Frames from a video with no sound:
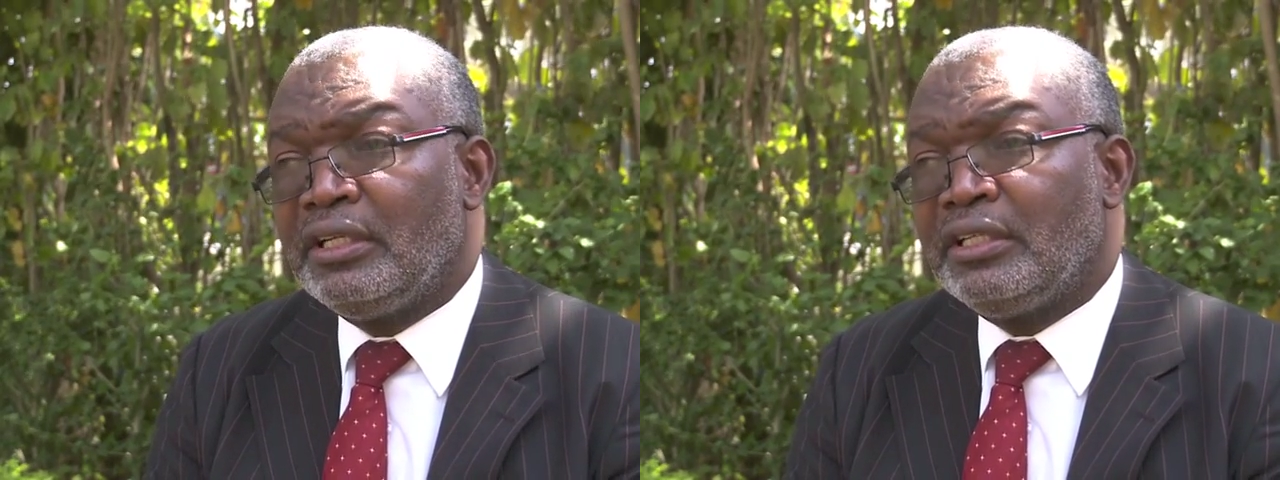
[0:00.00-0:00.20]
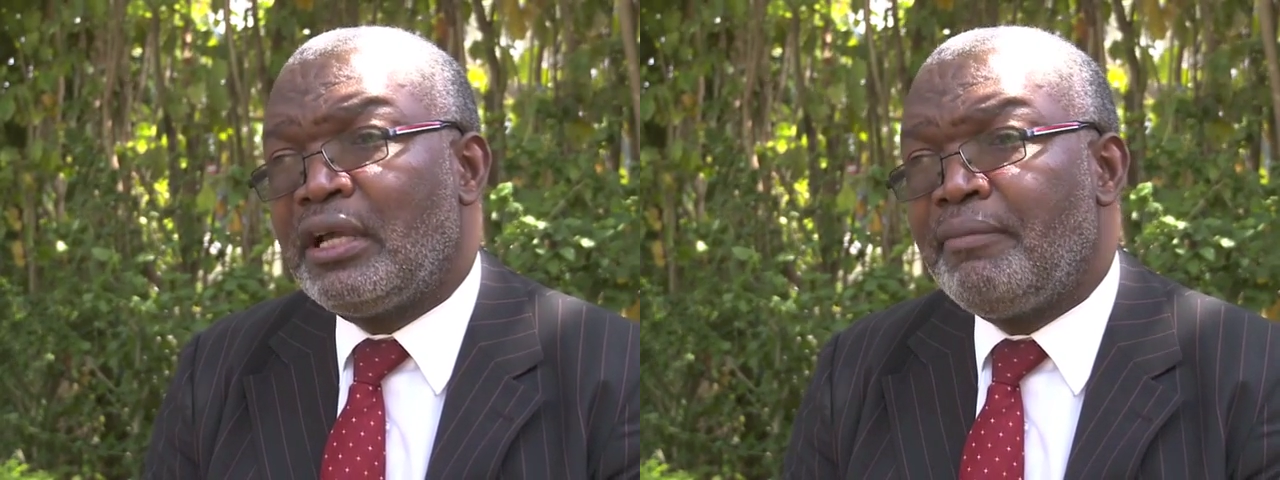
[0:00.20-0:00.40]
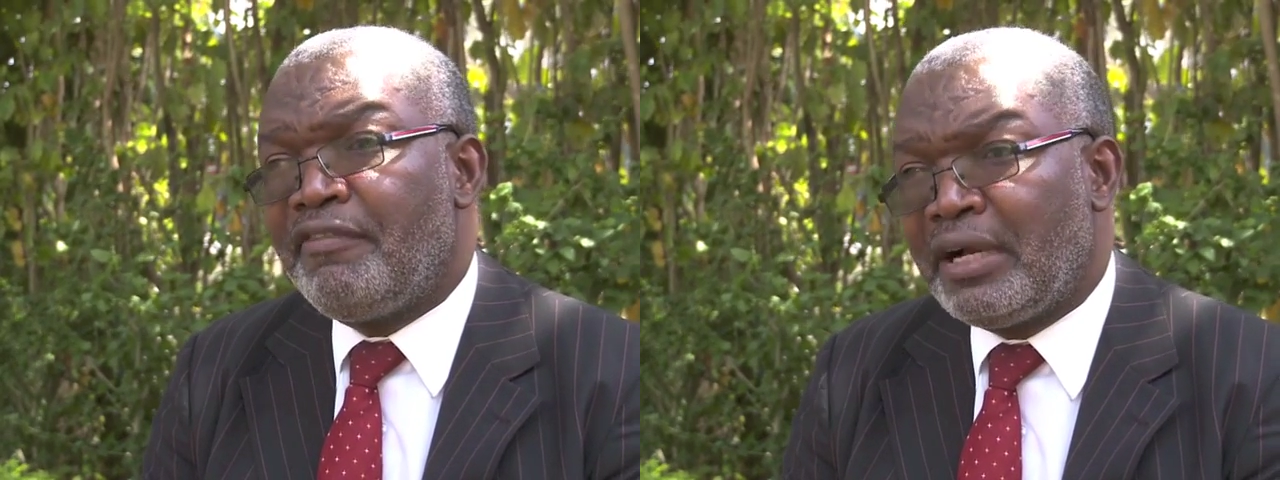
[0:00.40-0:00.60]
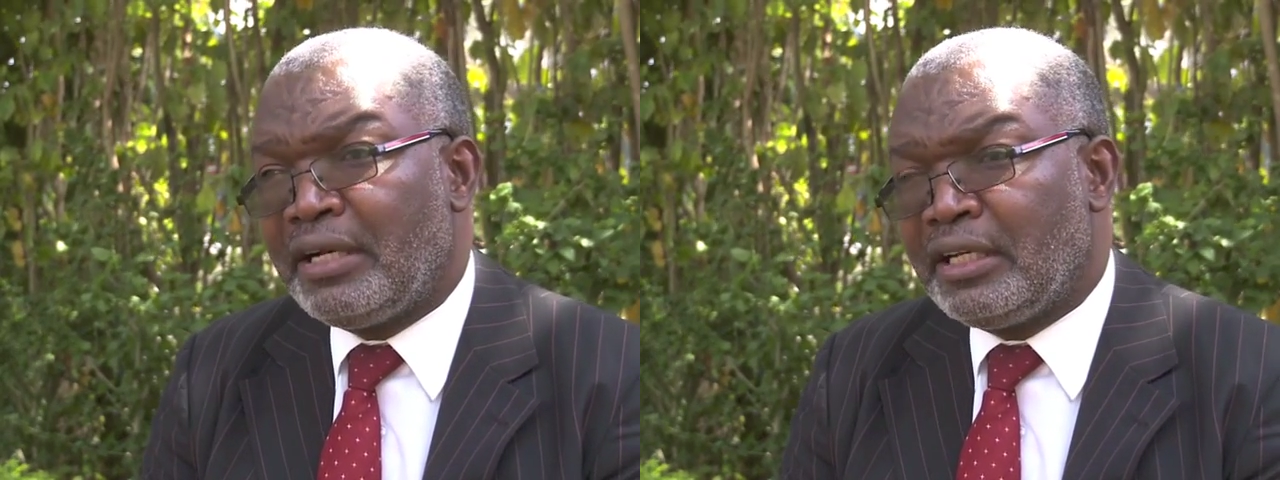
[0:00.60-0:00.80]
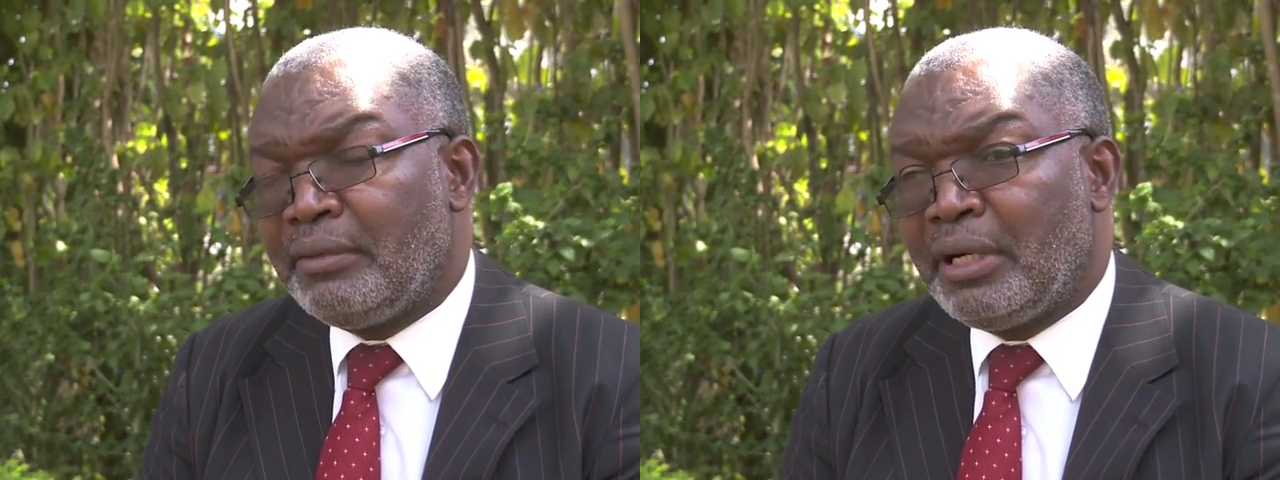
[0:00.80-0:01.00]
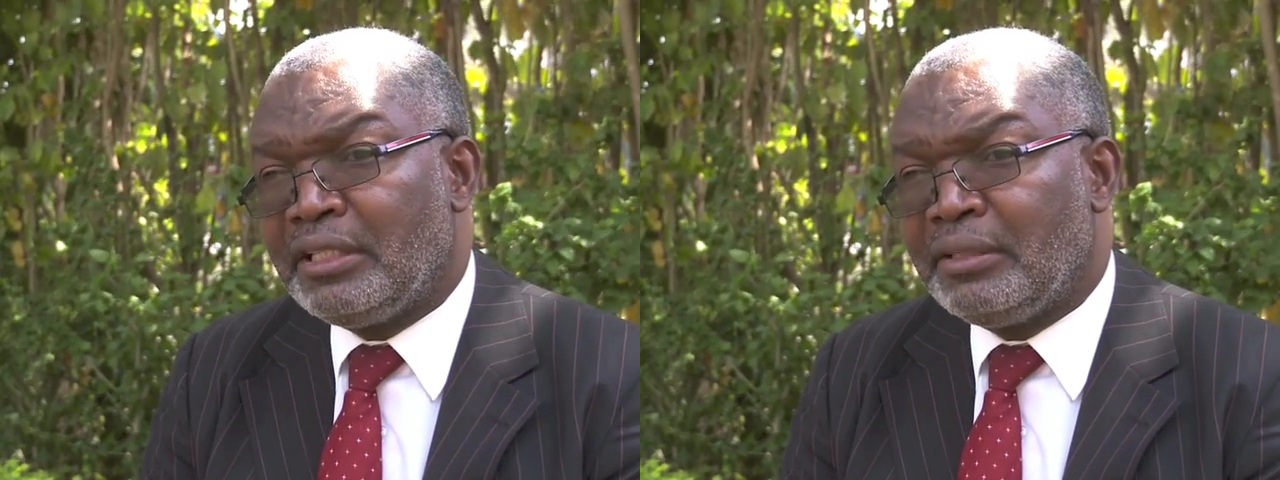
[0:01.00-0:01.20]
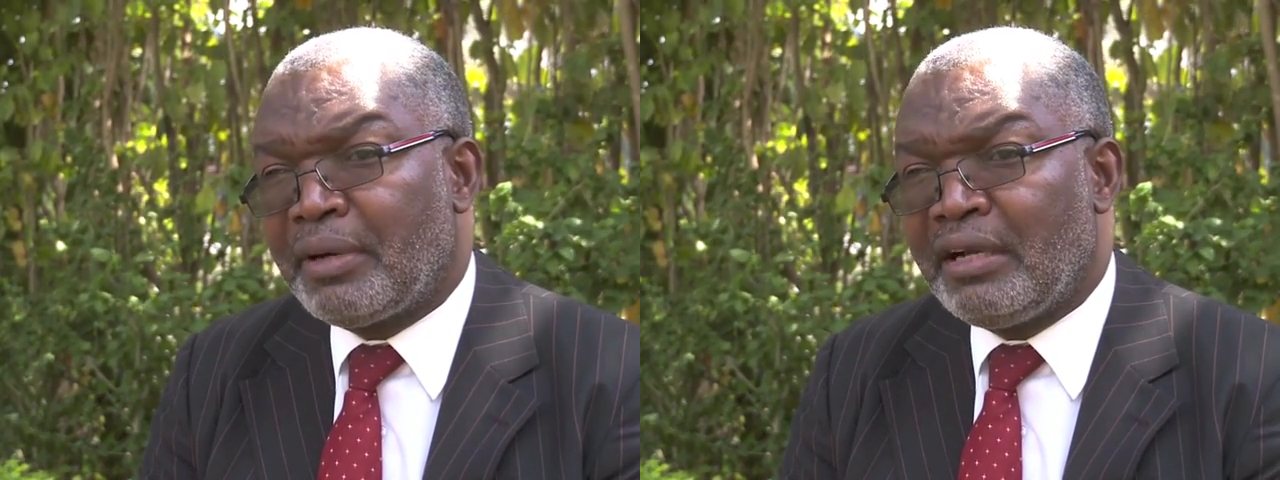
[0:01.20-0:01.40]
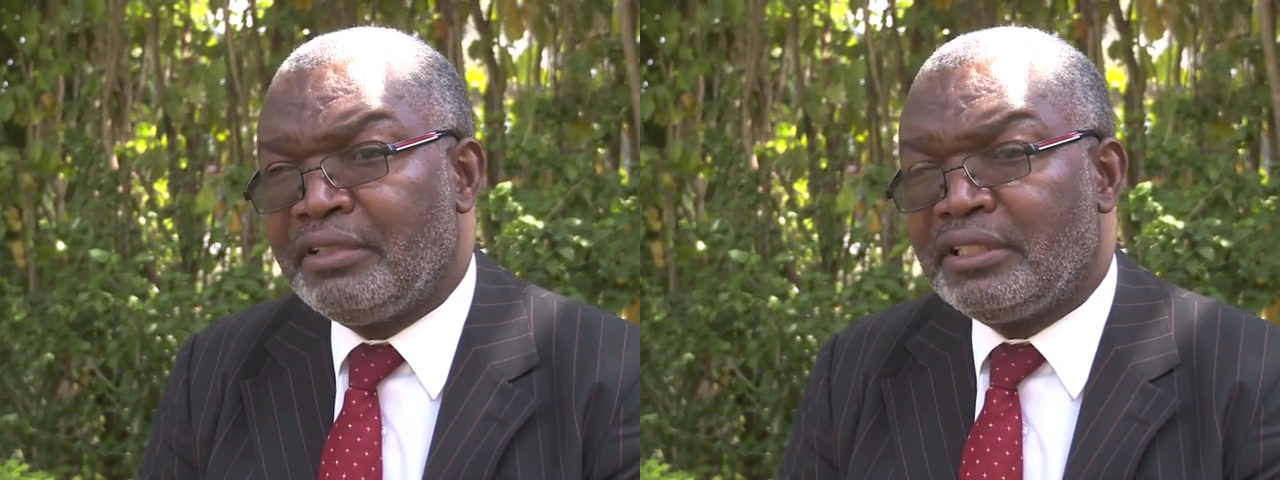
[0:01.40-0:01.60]
some funded by the
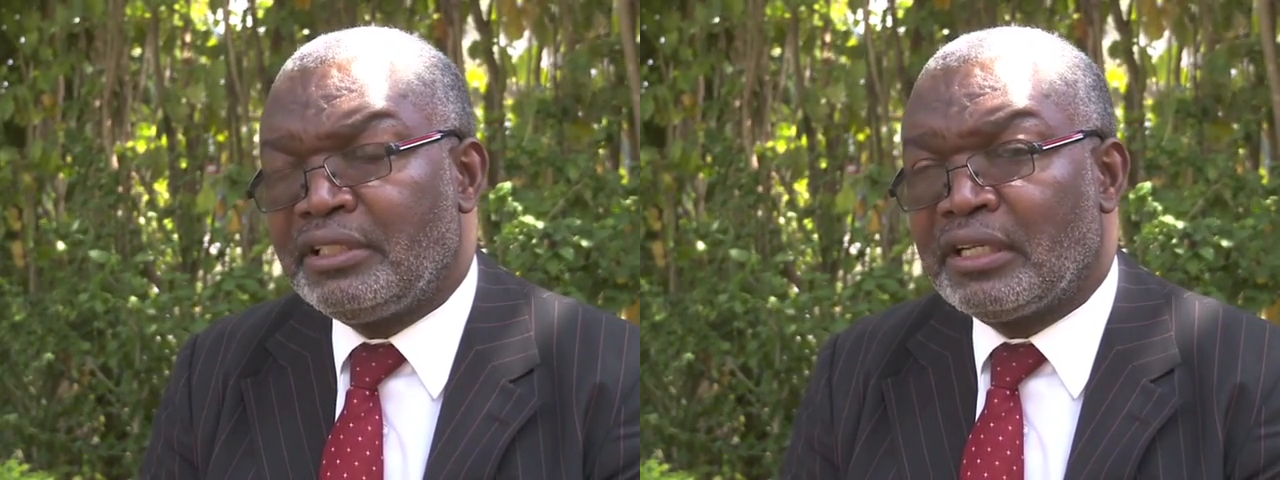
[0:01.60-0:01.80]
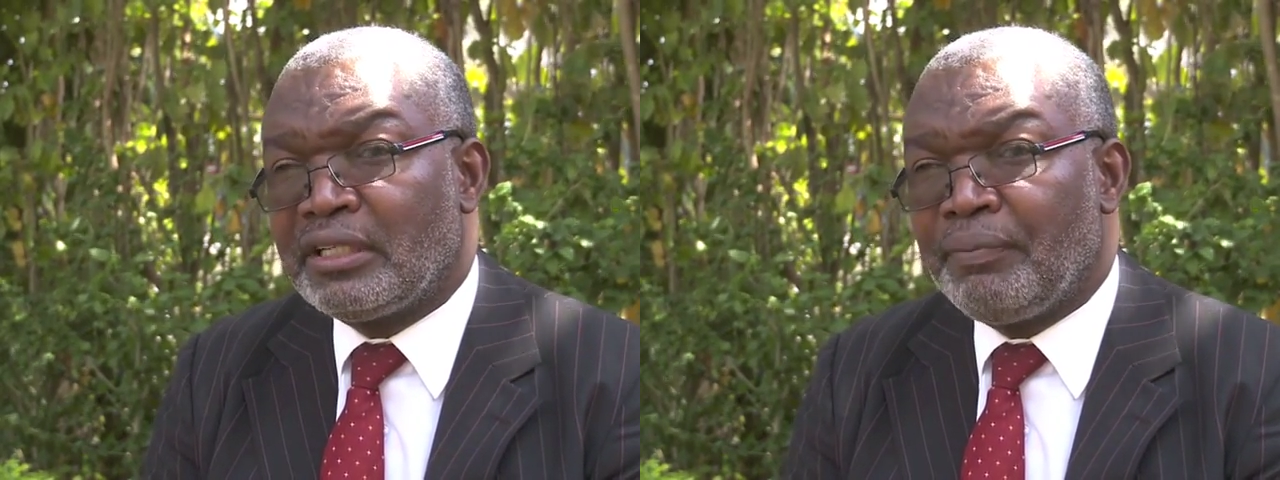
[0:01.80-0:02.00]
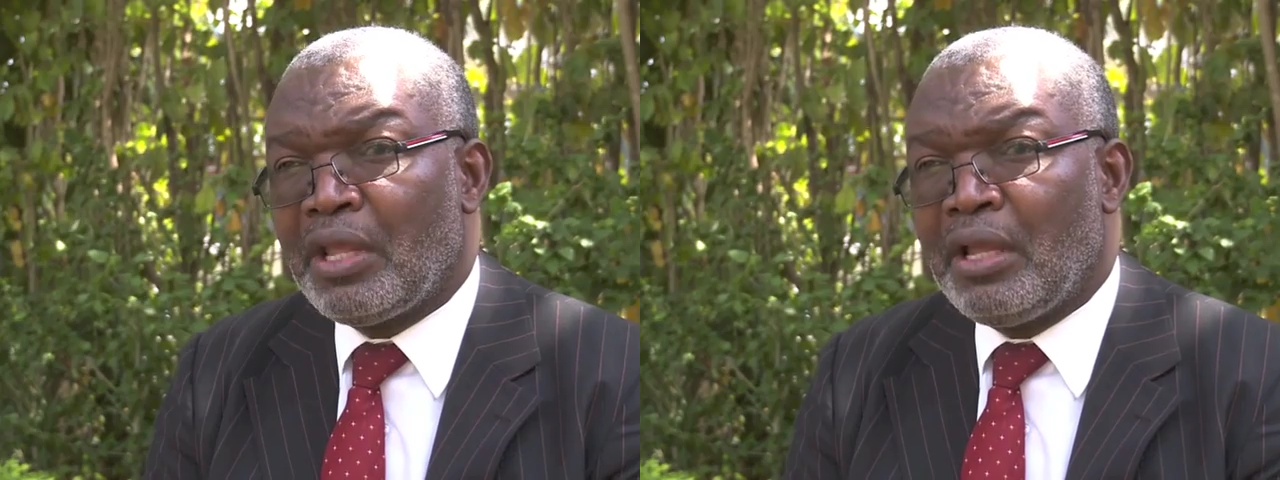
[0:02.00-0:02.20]
private sector.